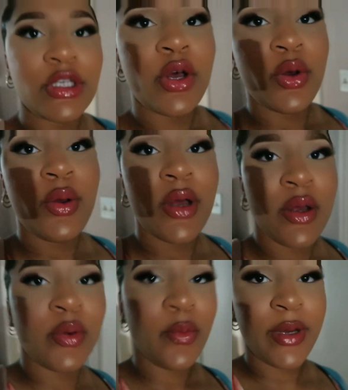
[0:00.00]
So
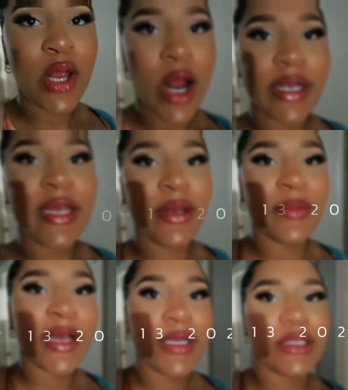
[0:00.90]
we are getting
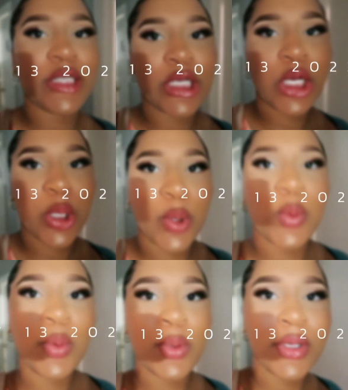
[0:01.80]
ready to
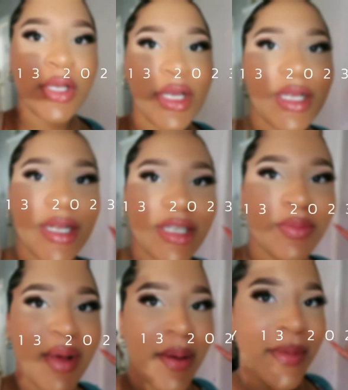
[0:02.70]
go.
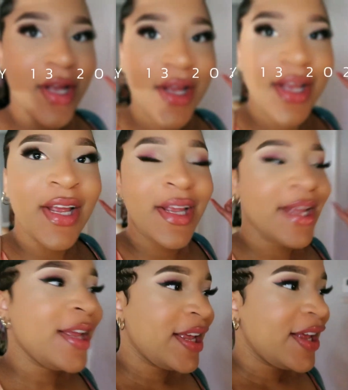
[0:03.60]
There's mama.
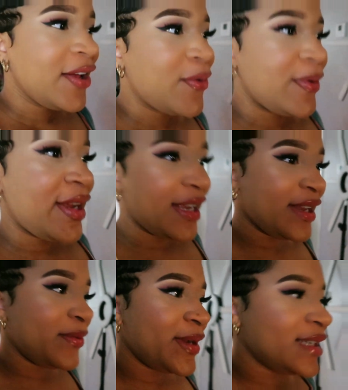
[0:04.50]
We are
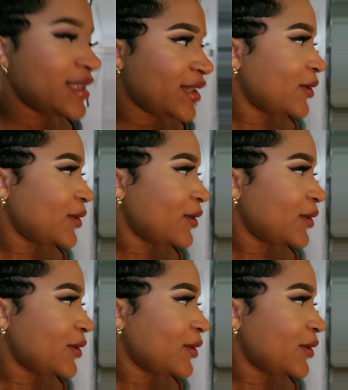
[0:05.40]
getting ready to